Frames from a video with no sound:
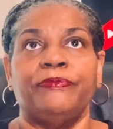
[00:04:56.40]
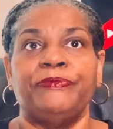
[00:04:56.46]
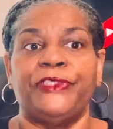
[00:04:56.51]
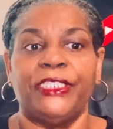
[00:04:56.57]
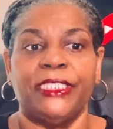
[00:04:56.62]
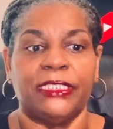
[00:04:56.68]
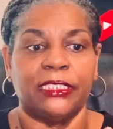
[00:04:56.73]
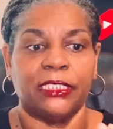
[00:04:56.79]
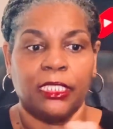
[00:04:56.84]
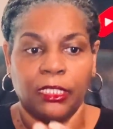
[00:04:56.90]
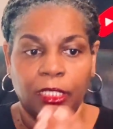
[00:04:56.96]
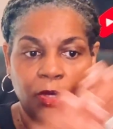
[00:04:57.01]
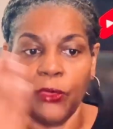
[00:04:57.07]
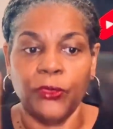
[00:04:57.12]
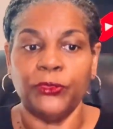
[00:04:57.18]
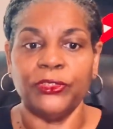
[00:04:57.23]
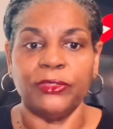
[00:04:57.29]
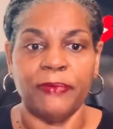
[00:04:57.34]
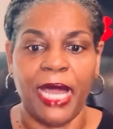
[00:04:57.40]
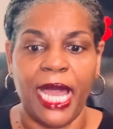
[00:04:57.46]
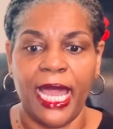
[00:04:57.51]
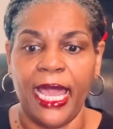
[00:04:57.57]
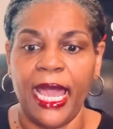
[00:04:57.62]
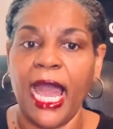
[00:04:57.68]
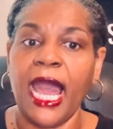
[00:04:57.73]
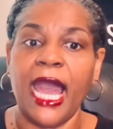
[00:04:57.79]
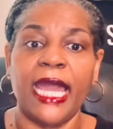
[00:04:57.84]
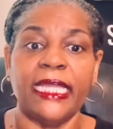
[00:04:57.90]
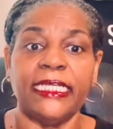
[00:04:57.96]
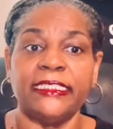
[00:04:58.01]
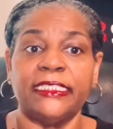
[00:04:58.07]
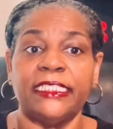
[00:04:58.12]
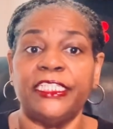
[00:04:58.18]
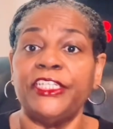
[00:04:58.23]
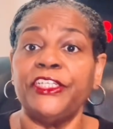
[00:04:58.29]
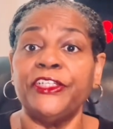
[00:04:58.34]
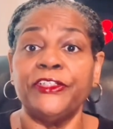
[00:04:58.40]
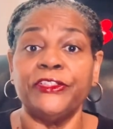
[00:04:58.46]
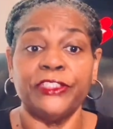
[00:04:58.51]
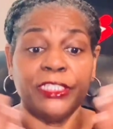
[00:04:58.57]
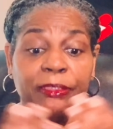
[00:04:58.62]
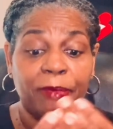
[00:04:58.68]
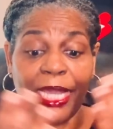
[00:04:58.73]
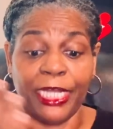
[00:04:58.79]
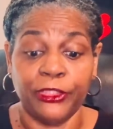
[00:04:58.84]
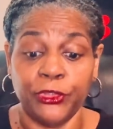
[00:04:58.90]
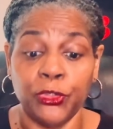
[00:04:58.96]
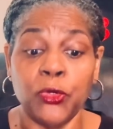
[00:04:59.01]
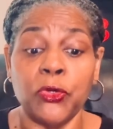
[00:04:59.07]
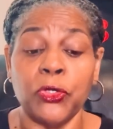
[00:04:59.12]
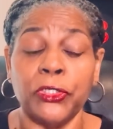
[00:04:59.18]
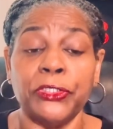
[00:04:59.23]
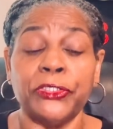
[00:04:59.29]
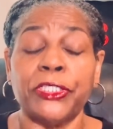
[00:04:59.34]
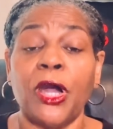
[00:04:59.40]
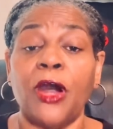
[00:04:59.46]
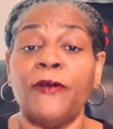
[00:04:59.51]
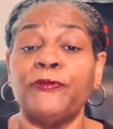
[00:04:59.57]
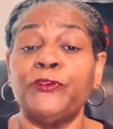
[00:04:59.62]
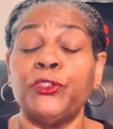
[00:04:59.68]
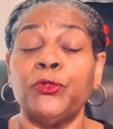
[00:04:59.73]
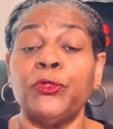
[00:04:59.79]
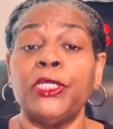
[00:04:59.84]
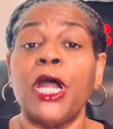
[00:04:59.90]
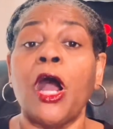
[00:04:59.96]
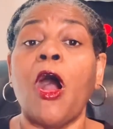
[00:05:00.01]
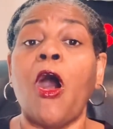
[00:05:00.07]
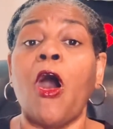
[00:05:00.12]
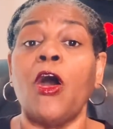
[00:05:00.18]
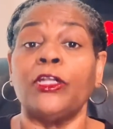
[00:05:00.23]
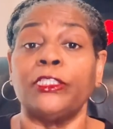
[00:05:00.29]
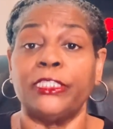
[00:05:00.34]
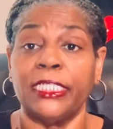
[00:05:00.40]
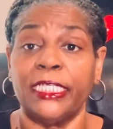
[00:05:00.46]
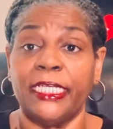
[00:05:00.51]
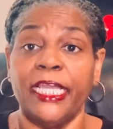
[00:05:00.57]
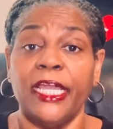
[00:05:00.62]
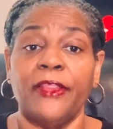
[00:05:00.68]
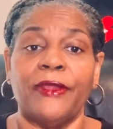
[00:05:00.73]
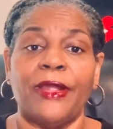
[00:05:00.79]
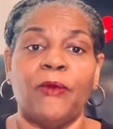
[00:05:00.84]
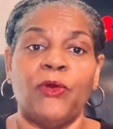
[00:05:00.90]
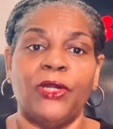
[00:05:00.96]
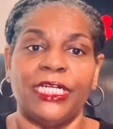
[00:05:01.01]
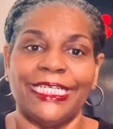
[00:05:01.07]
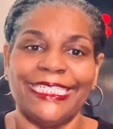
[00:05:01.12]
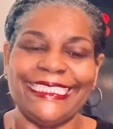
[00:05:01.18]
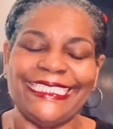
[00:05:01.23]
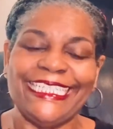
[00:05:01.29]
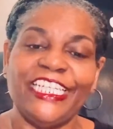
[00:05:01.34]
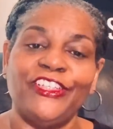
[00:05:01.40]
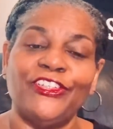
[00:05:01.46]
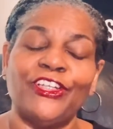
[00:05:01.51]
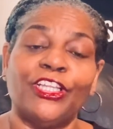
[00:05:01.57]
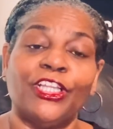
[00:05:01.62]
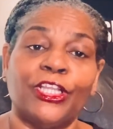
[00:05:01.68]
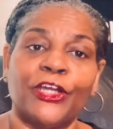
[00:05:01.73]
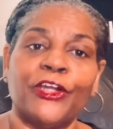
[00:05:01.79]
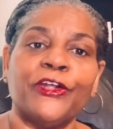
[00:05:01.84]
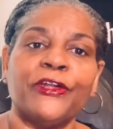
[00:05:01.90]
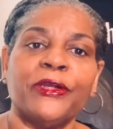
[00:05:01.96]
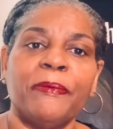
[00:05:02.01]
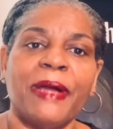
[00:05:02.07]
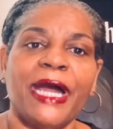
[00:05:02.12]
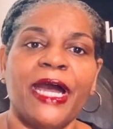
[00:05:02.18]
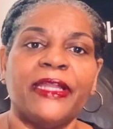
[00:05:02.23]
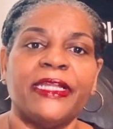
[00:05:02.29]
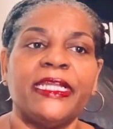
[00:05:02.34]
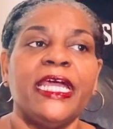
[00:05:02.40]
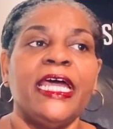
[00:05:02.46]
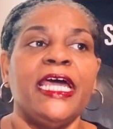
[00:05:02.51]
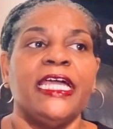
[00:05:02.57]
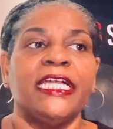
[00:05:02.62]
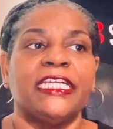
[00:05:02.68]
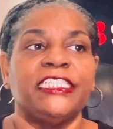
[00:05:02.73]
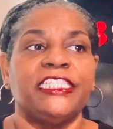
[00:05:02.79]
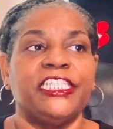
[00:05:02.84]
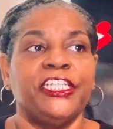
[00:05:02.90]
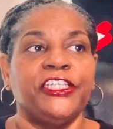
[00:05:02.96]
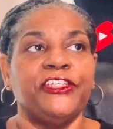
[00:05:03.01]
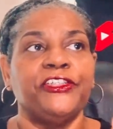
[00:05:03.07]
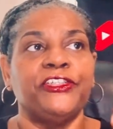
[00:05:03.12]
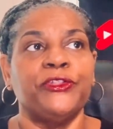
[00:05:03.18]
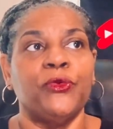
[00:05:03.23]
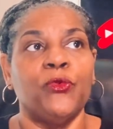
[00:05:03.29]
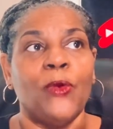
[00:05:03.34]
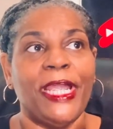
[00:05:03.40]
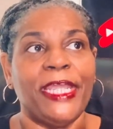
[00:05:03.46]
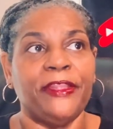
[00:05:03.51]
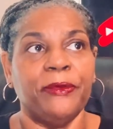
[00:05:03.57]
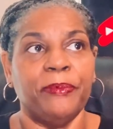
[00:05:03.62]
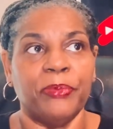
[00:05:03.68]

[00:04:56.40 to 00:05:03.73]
just close my eyes and ears and my doors off to it all together. I want to continue to learn about it, continue to weigh the